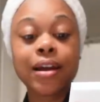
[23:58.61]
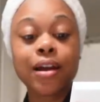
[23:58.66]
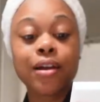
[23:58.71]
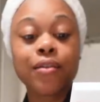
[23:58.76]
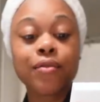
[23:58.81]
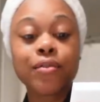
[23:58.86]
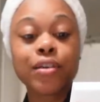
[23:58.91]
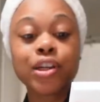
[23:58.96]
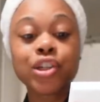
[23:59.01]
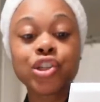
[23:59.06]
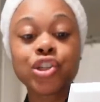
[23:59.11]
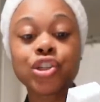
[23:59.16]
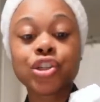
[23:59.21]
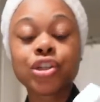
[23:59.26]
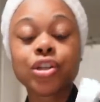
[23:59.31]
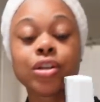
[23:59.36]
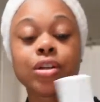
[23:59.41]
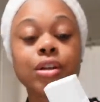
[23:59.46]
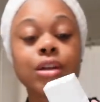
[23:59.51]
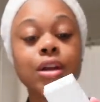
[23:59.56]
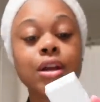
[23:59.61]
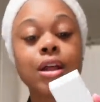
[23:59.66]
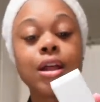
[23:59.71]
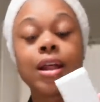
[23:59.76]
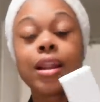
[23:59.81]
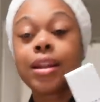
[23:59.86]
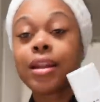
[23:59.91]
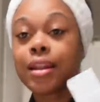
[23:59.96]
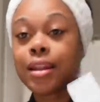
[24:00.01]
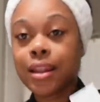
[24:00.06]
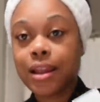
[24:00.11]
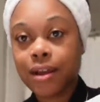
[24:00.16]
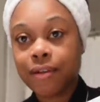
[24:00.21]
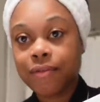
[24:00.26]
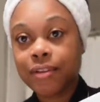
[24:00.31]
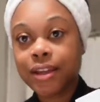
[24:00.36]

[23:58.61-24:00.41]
coverage love